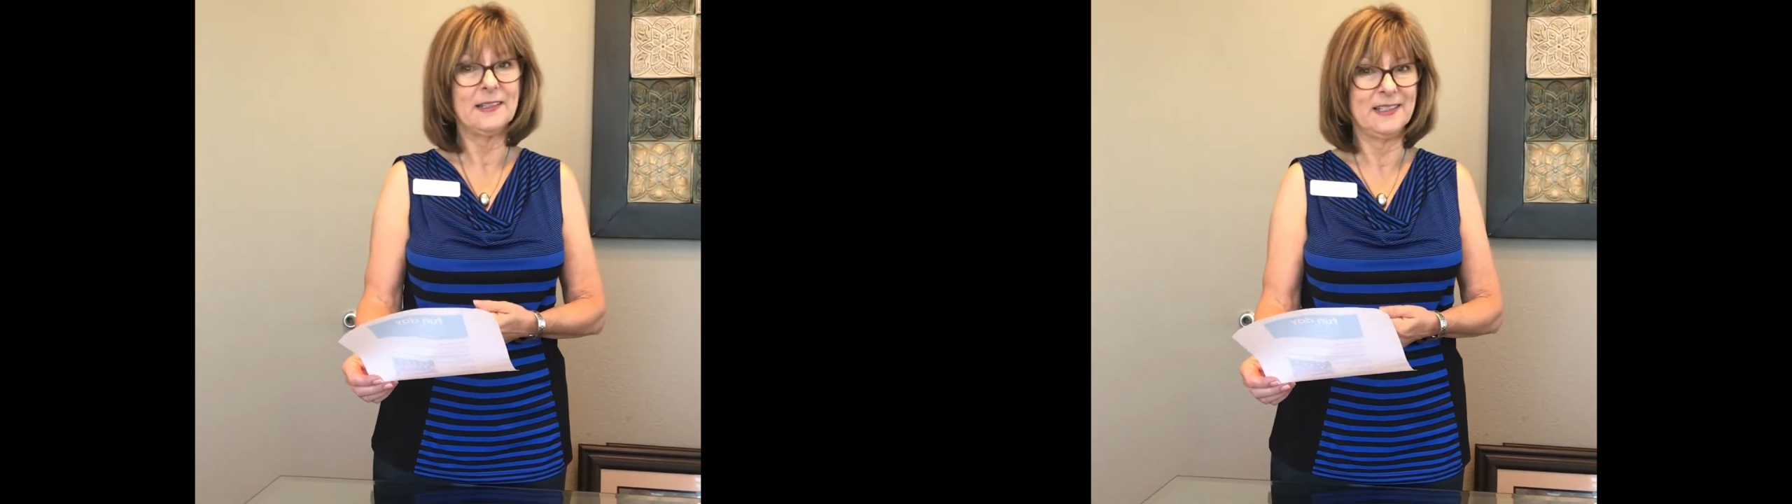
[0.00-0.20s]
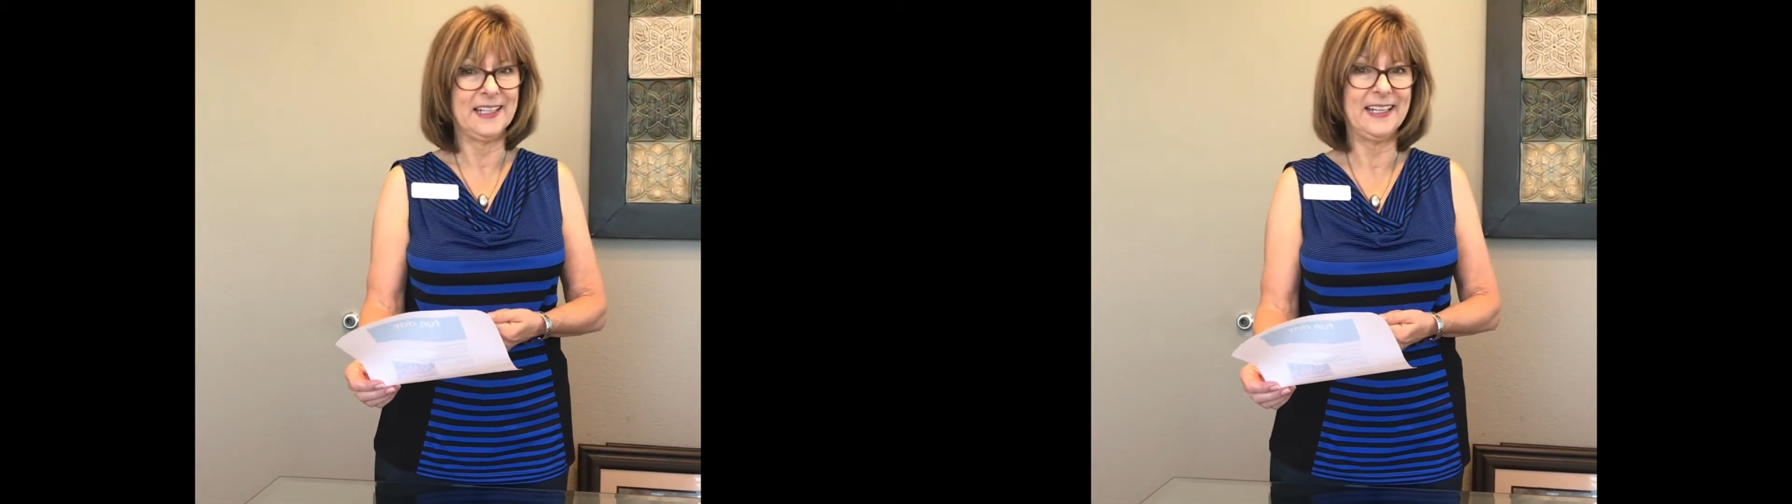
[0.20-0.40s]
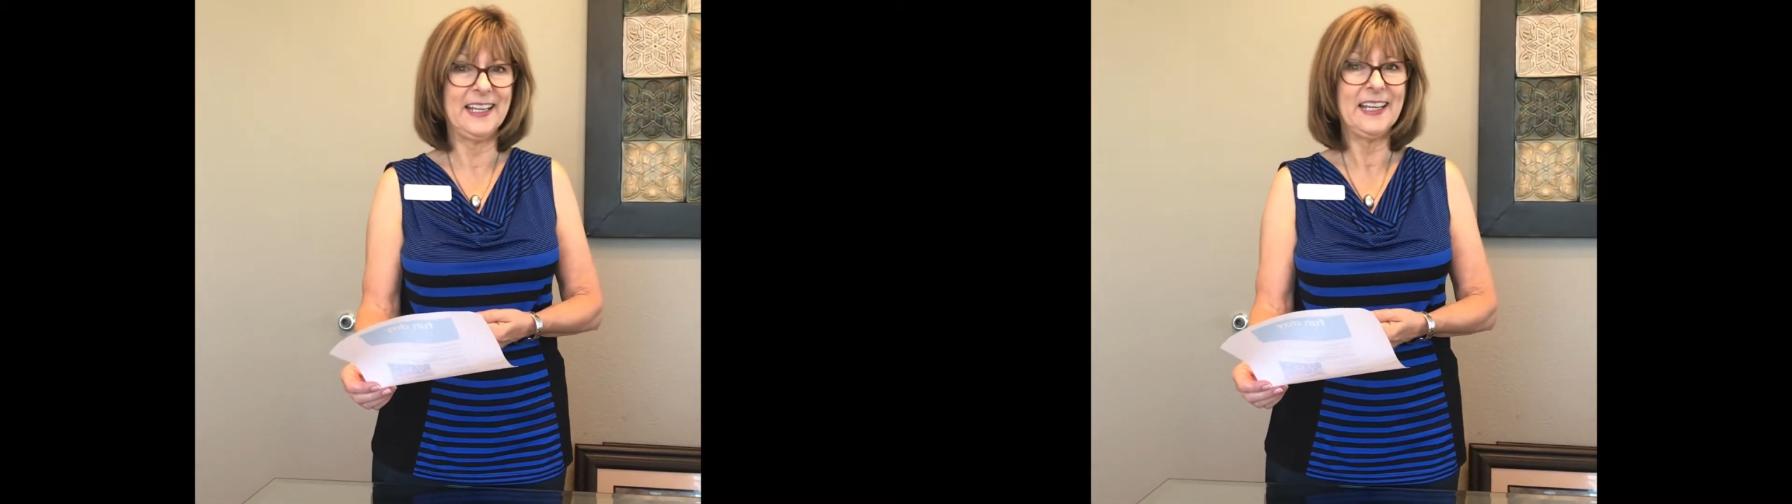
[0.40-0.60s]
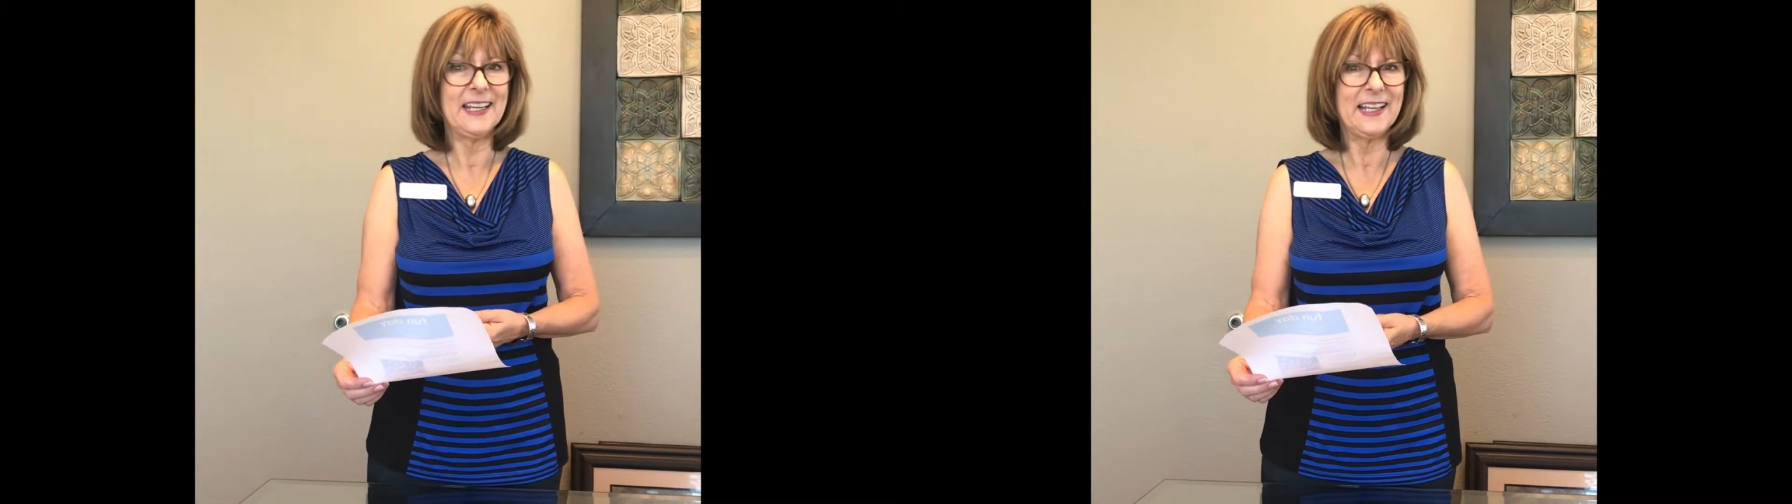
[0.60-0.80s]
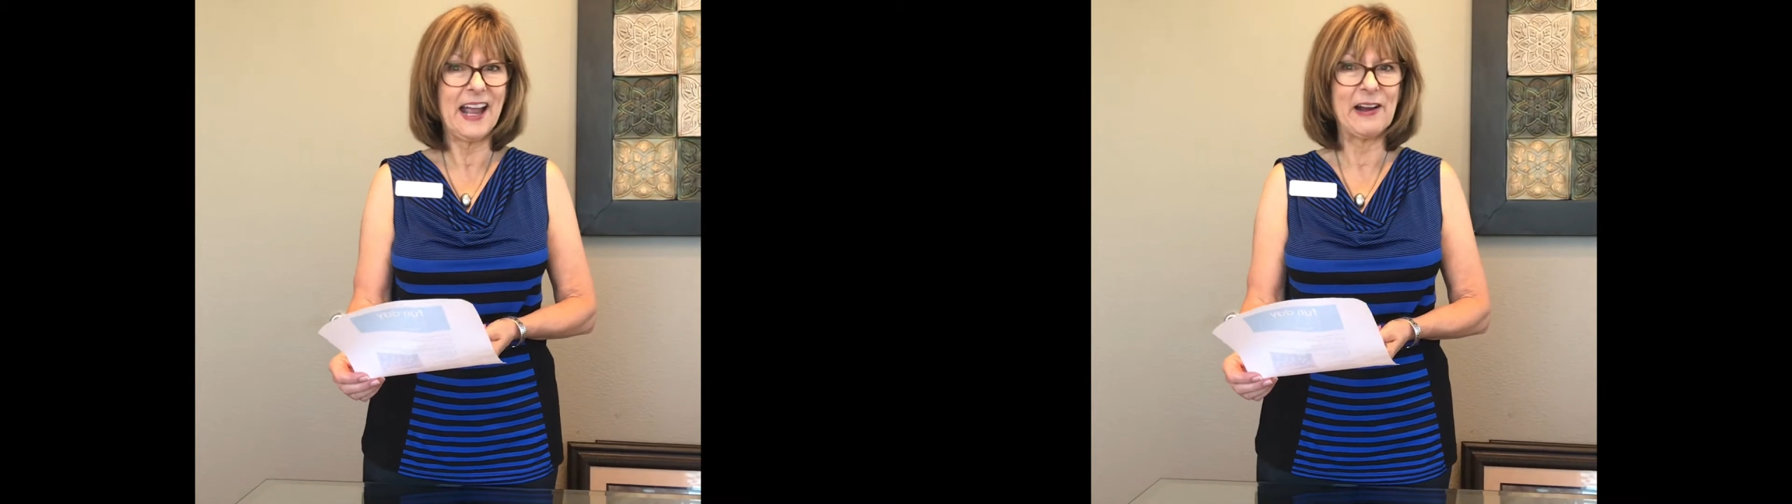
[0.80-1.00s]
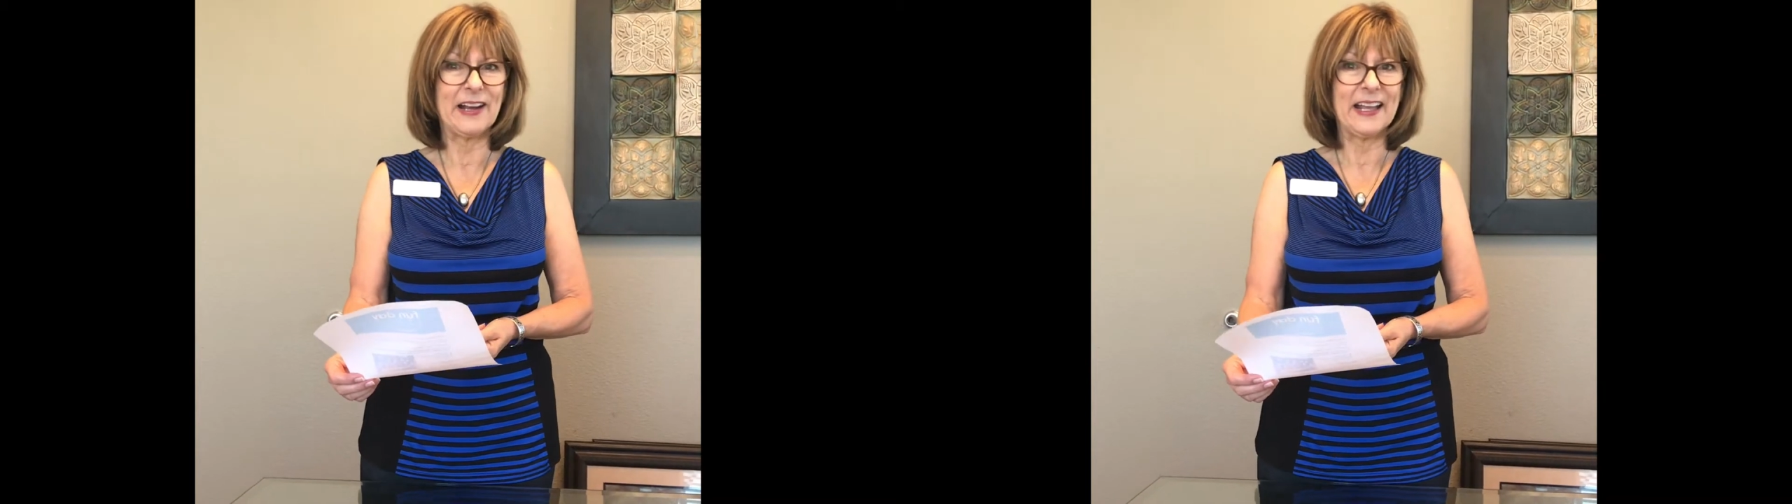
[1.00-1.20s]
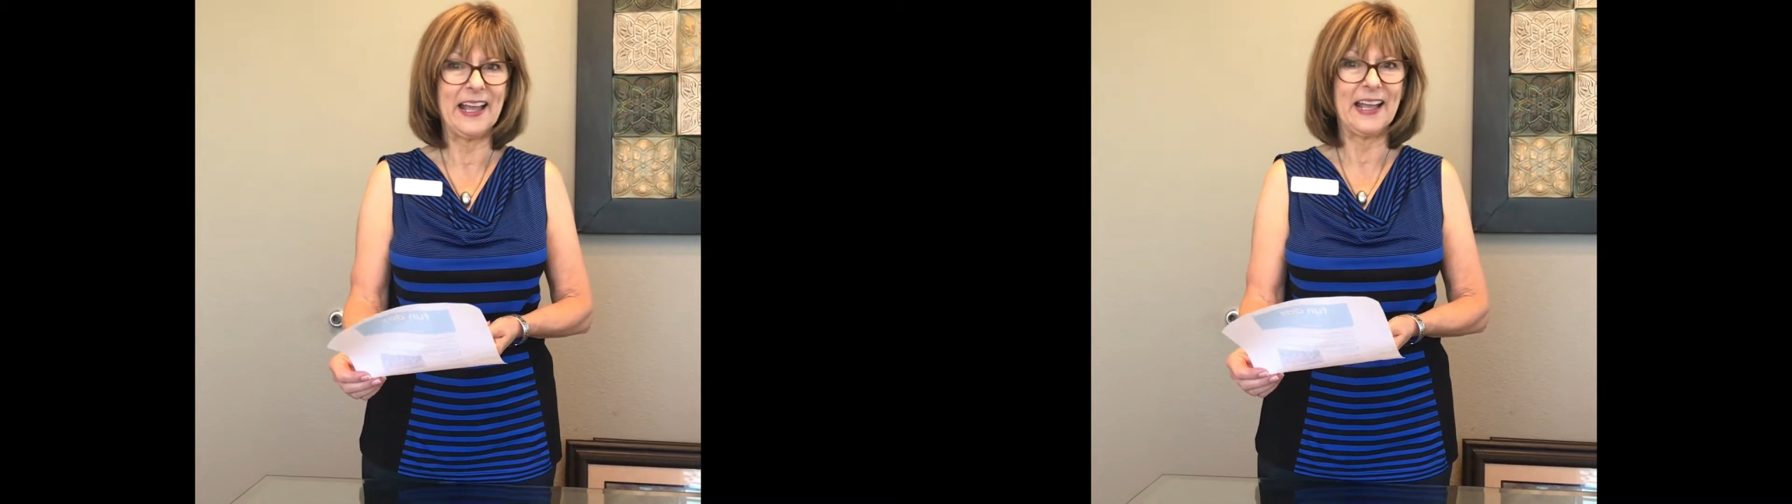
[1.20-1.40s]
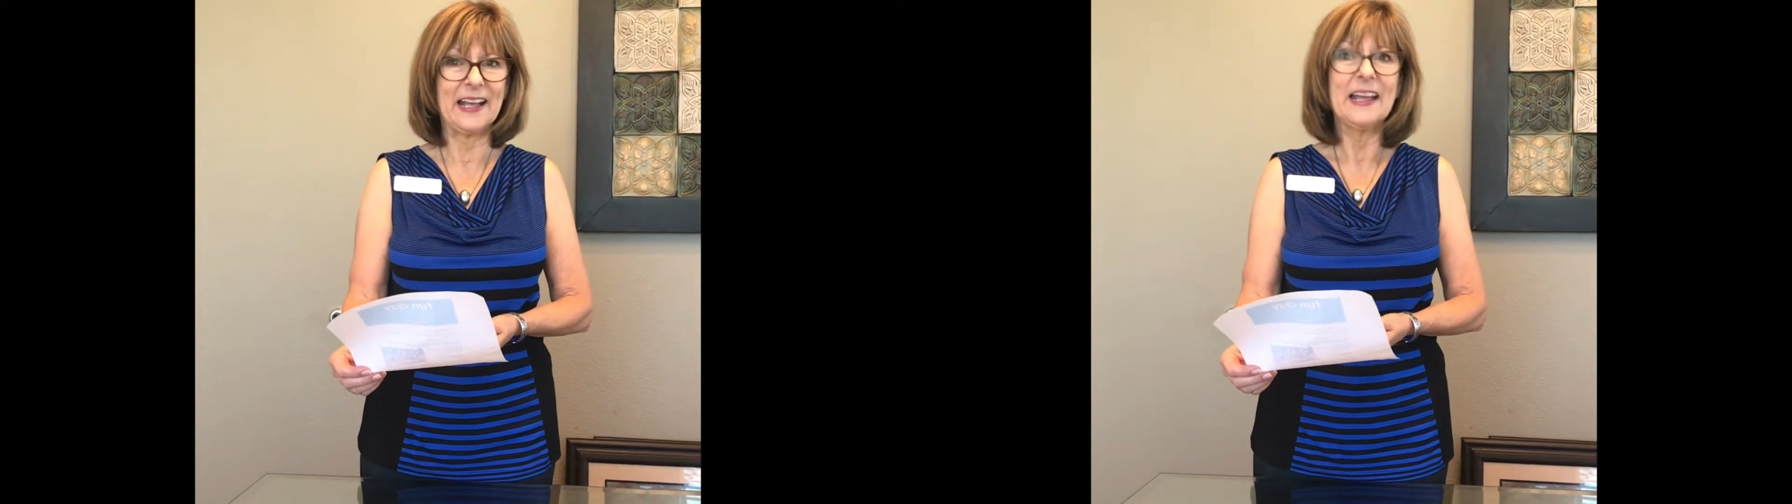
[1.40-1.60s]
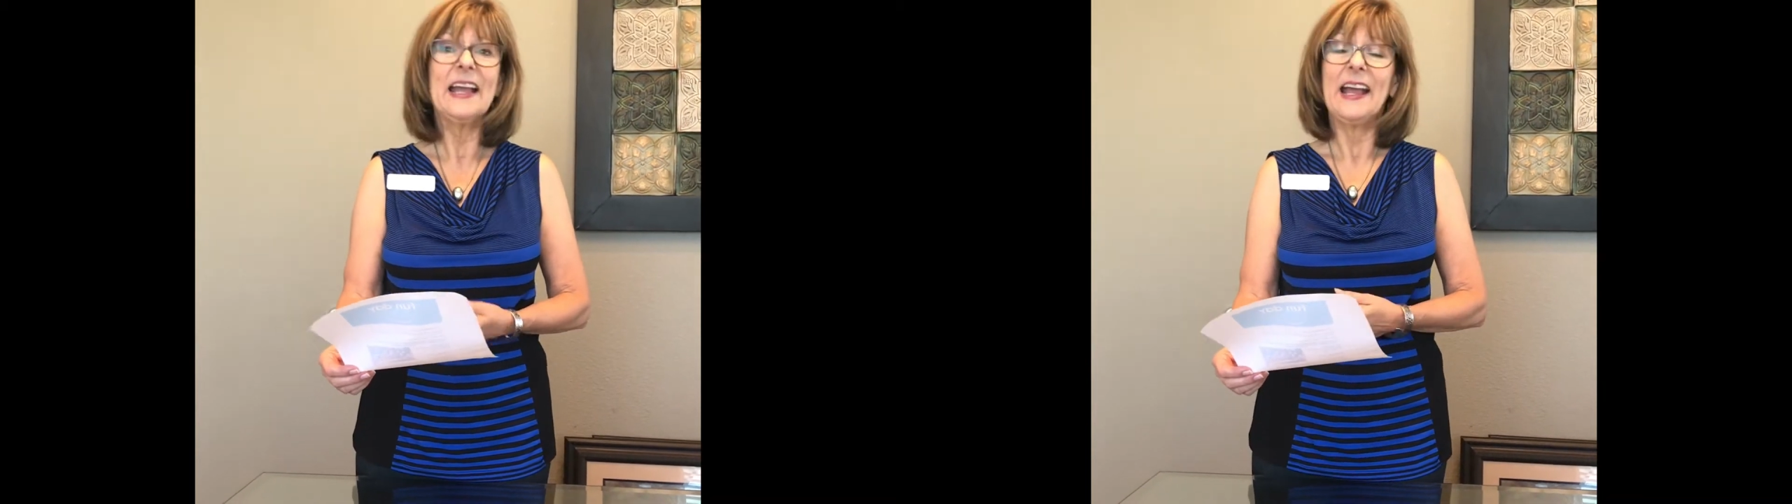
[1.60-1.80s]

D, carrot cake.